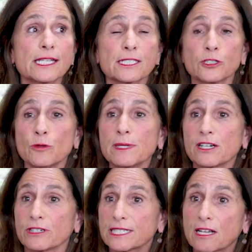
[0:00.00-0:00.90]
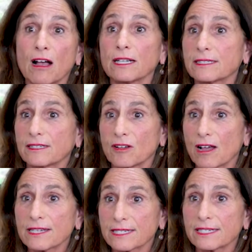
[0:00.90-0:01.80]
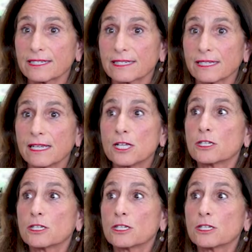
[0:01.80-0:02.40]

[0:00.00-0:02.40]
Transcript: as luminaries, gods and goddesses.